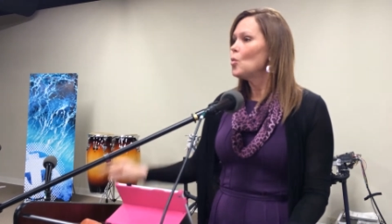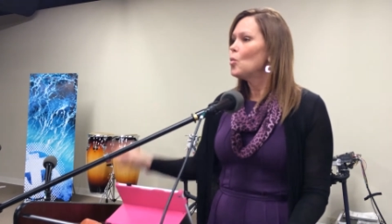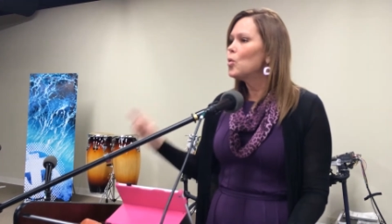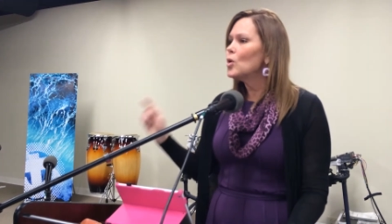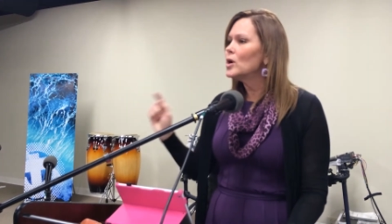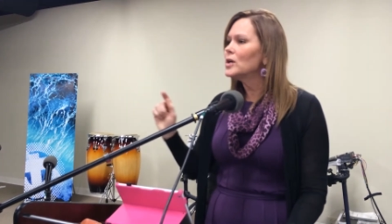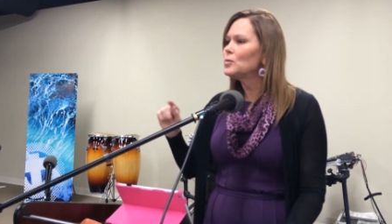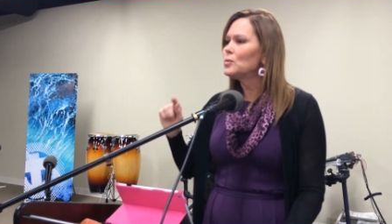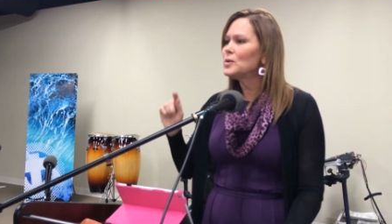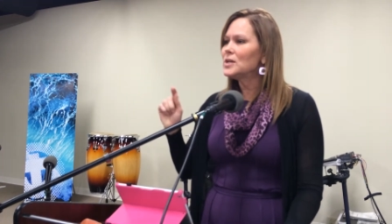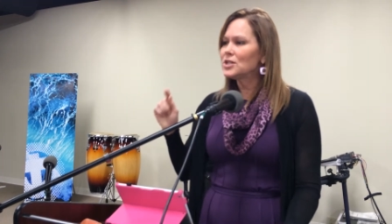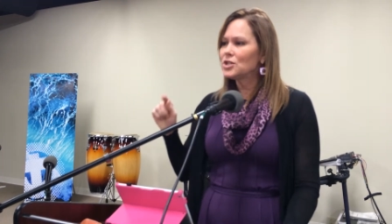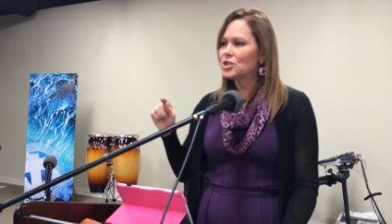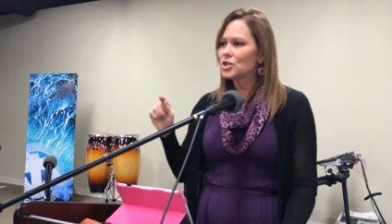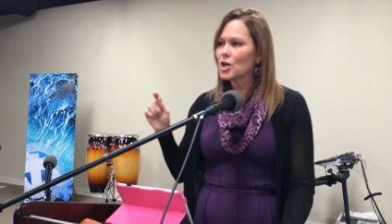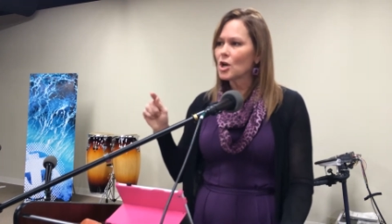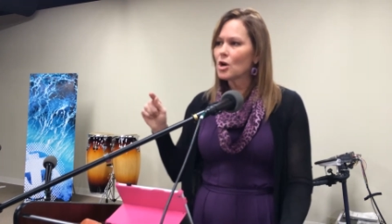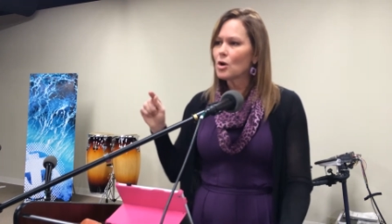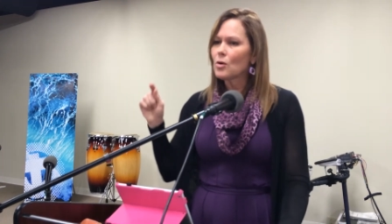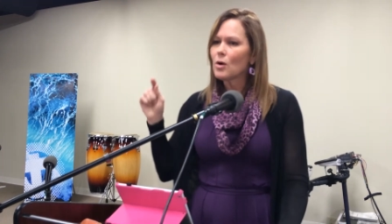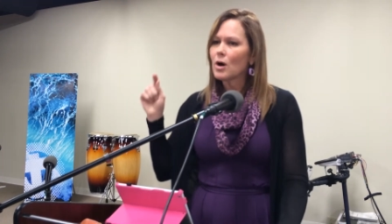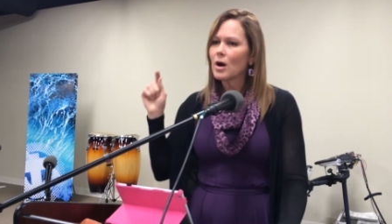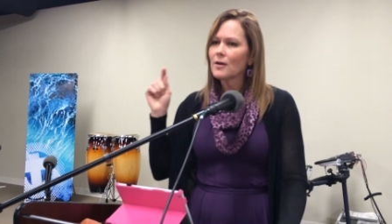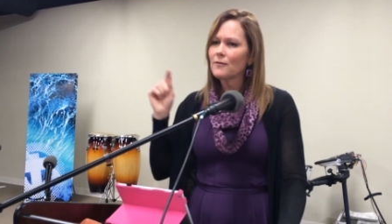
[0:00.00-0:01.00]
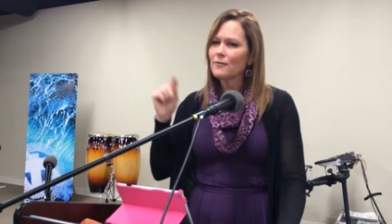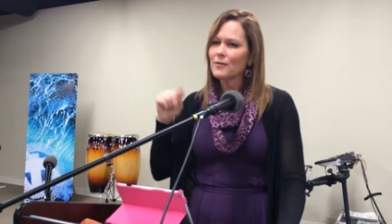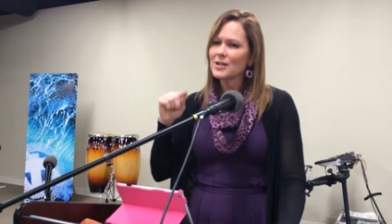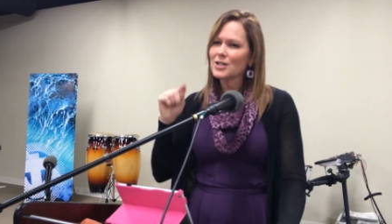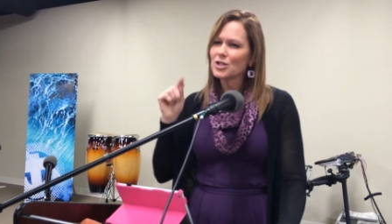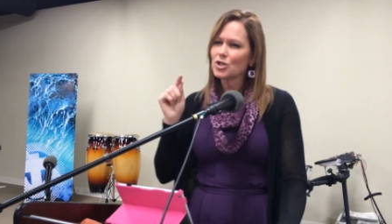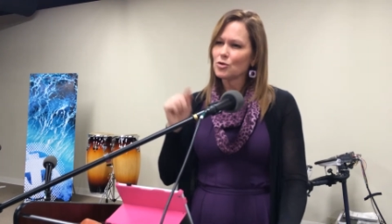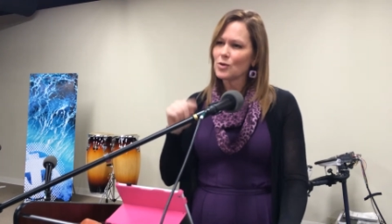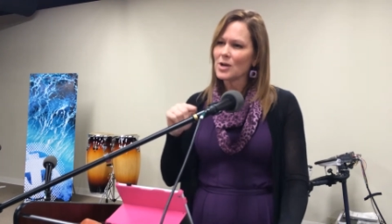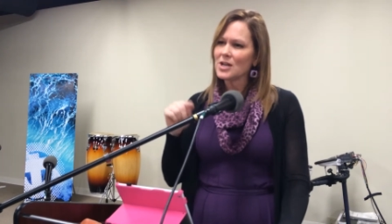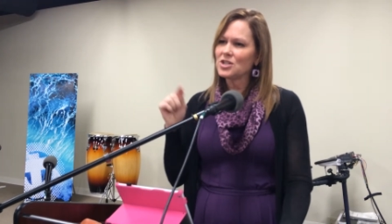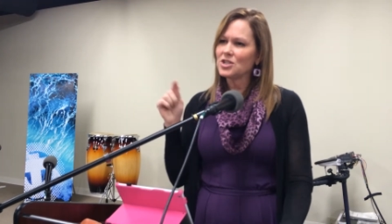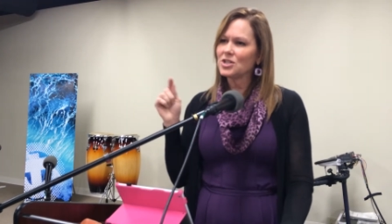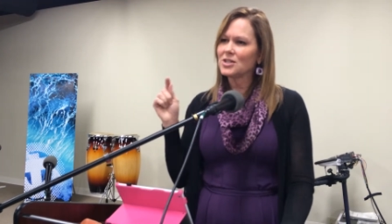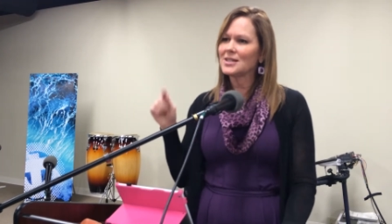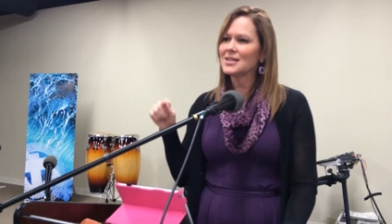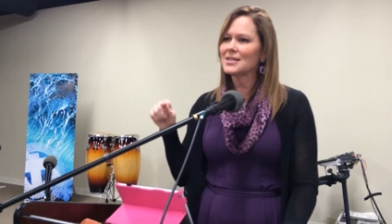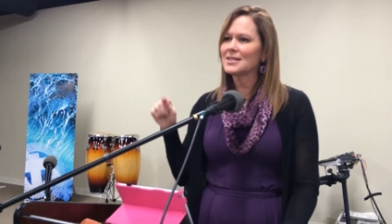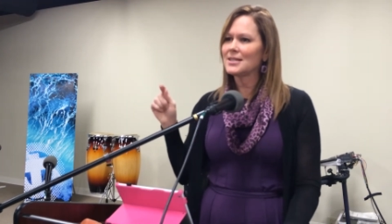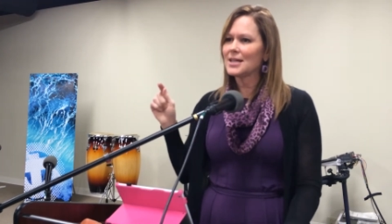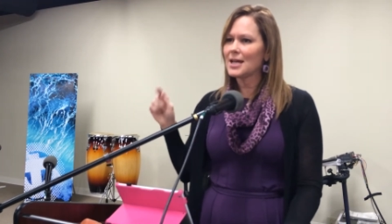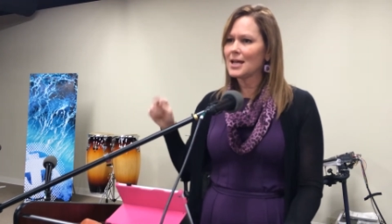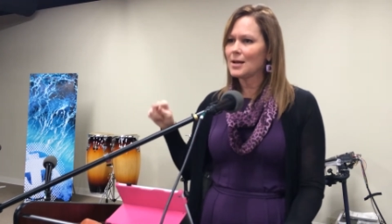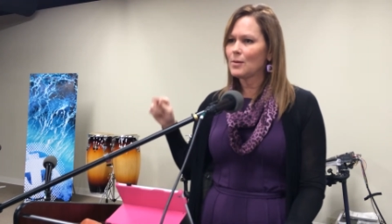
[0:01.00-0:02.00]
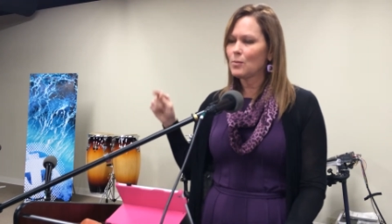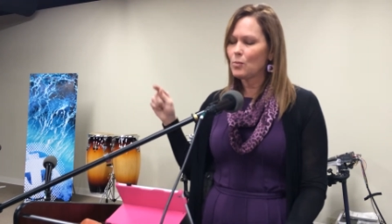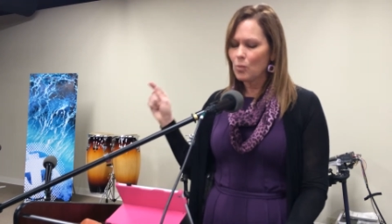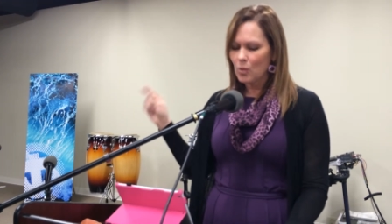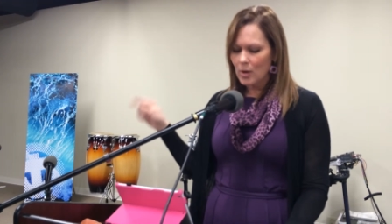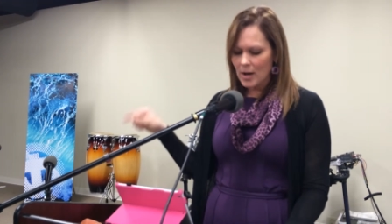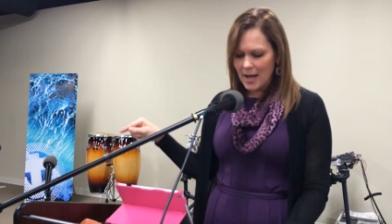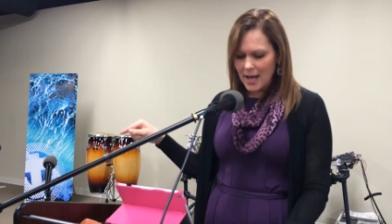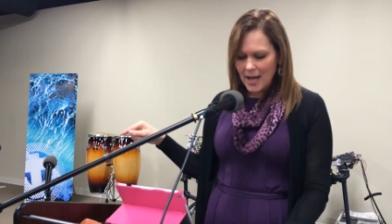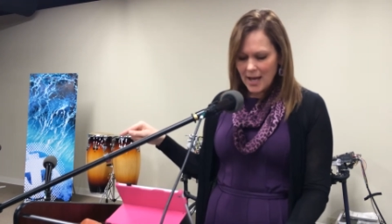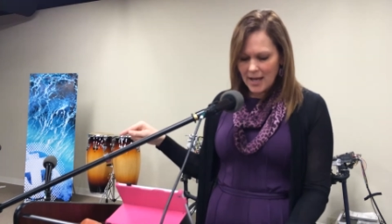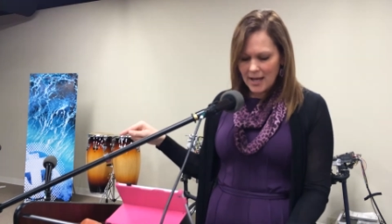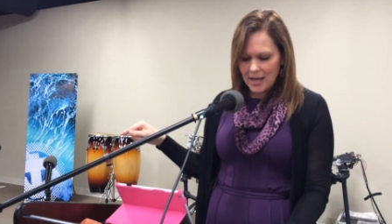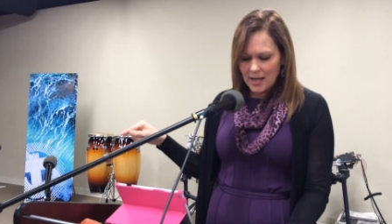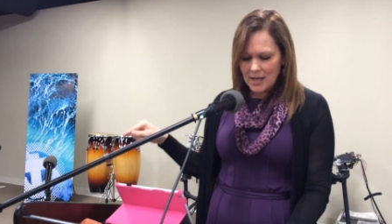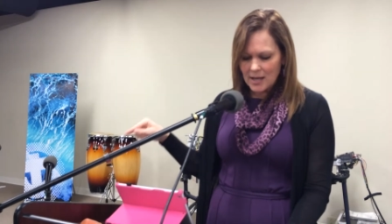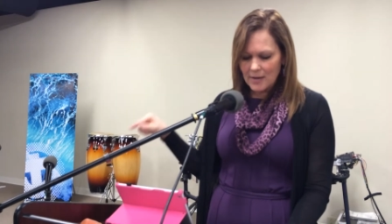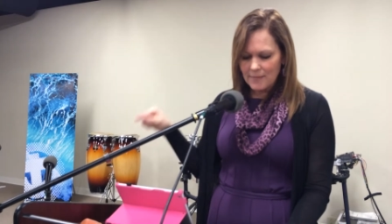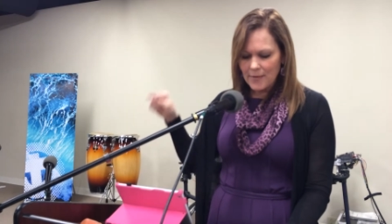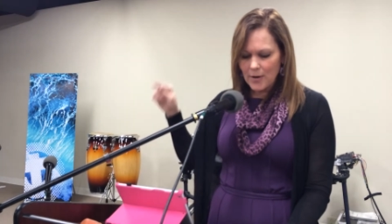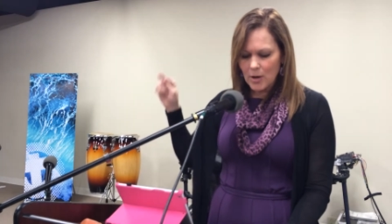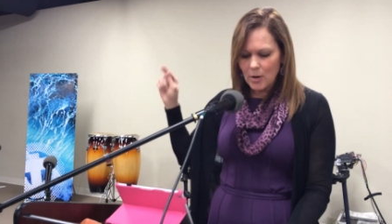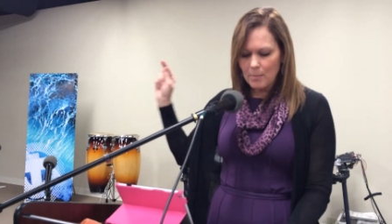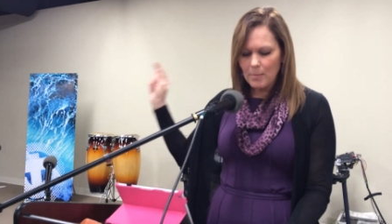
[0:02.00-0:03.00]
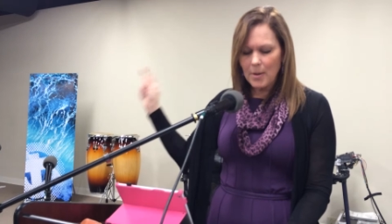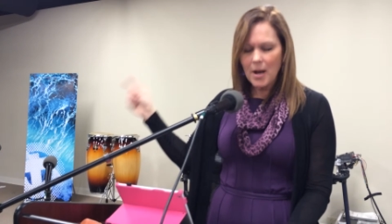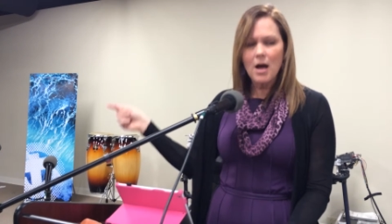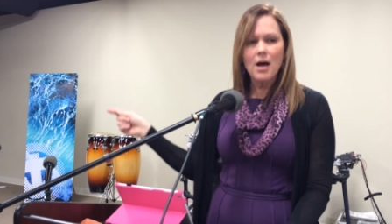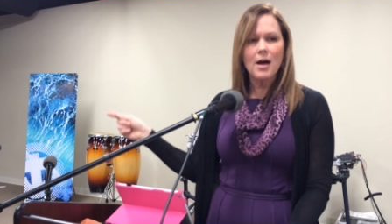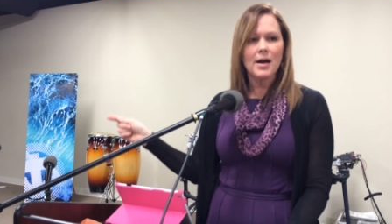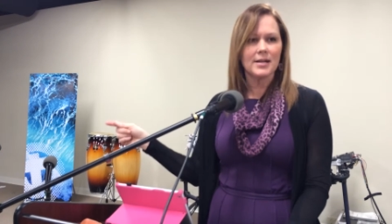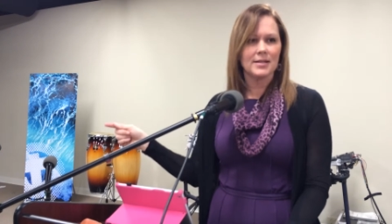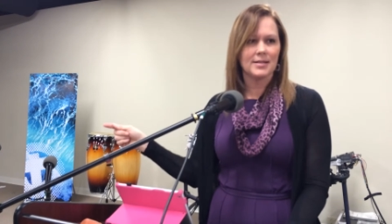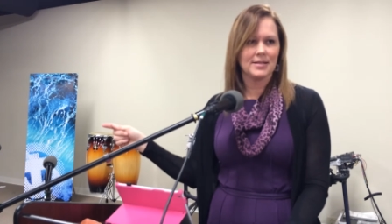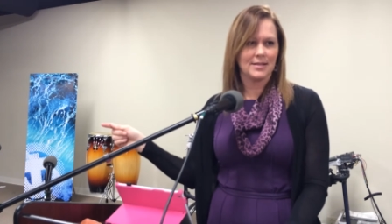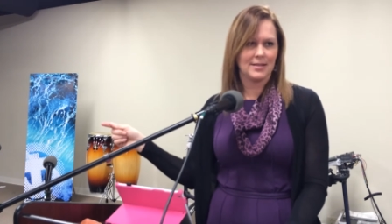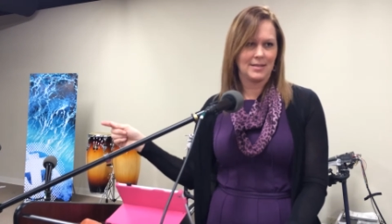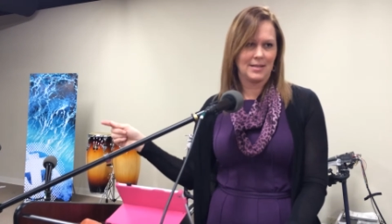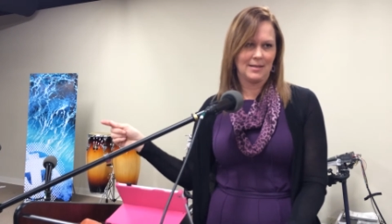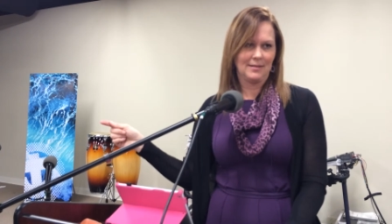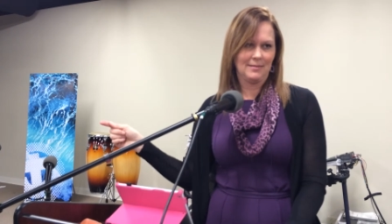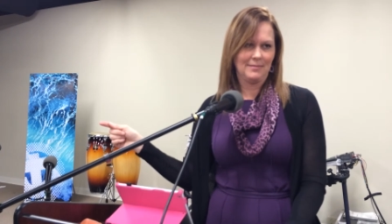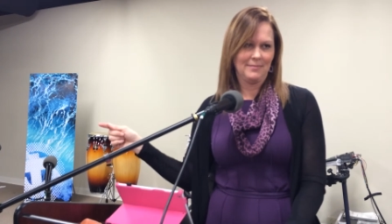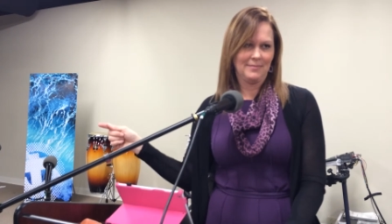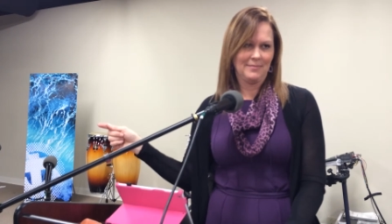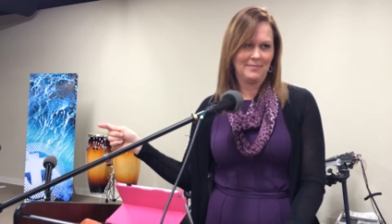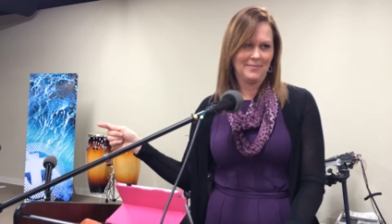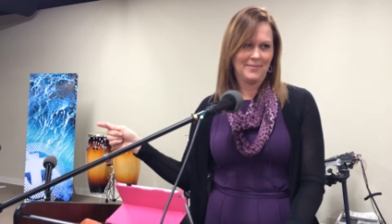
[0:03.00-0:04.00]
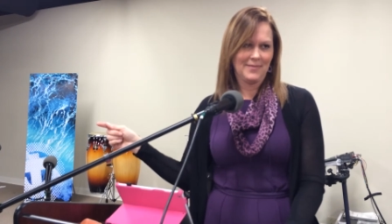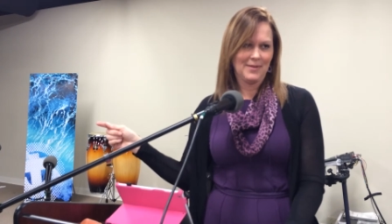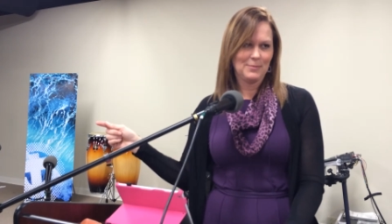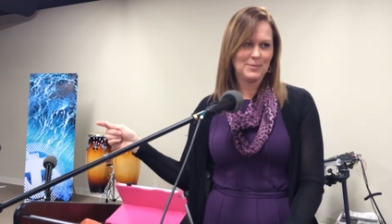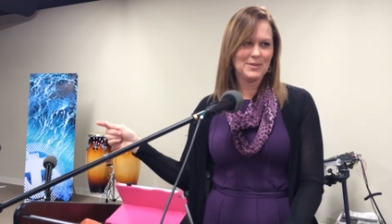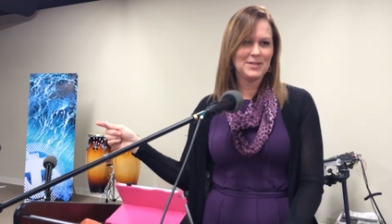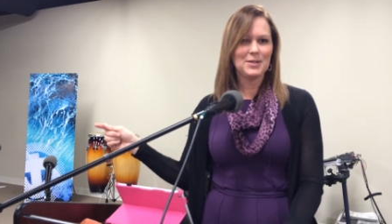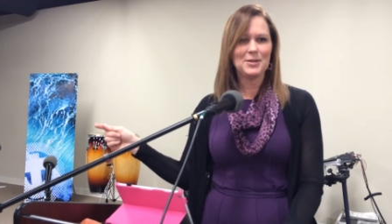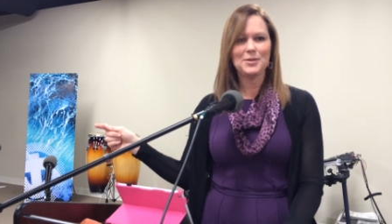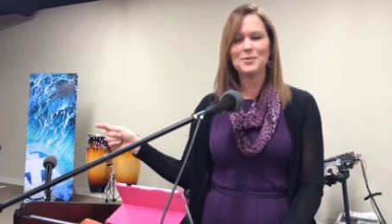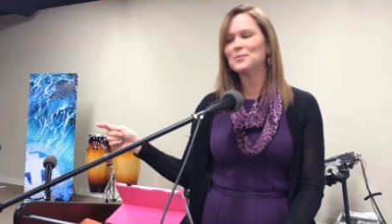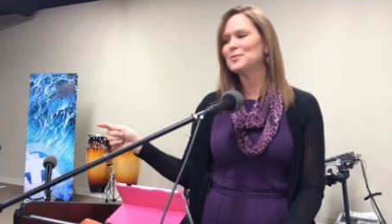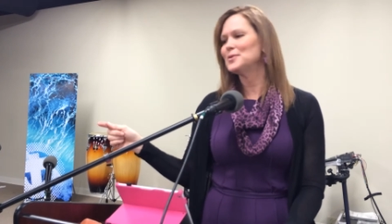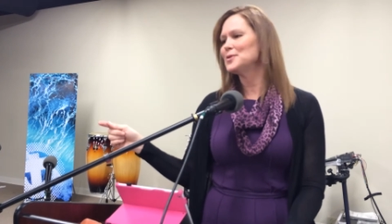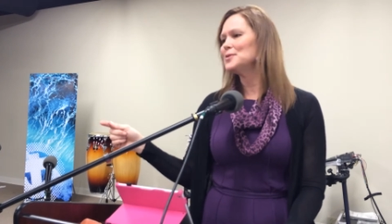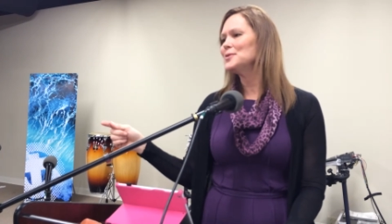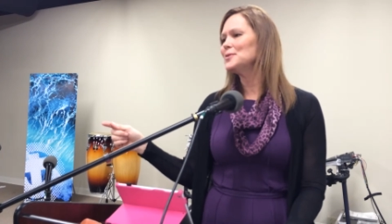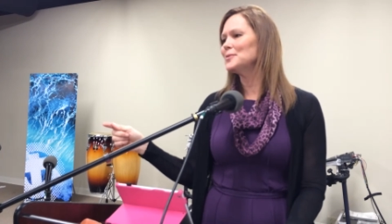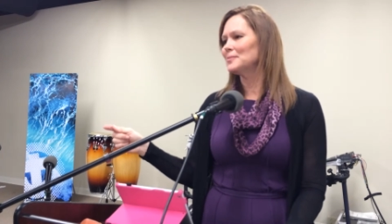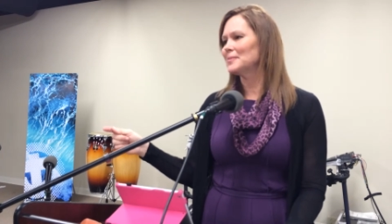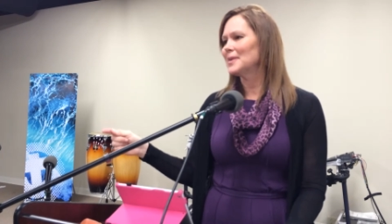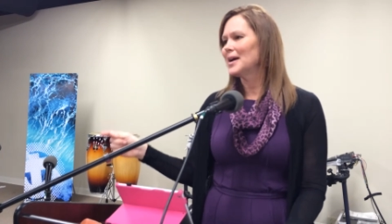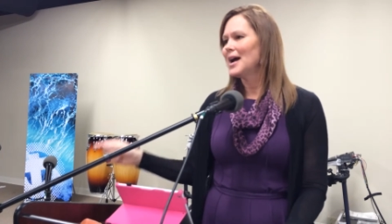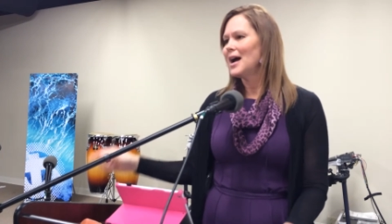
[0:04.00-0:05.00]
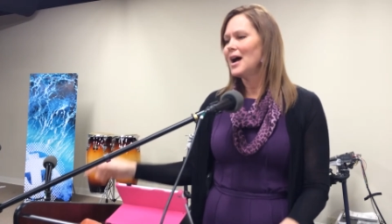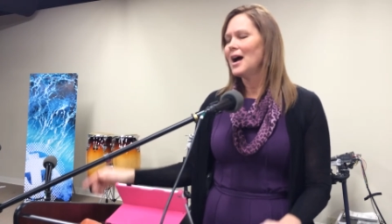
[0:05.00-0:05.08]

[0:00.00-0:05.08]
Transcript: would we show our frustration the same way if our boss was in the room?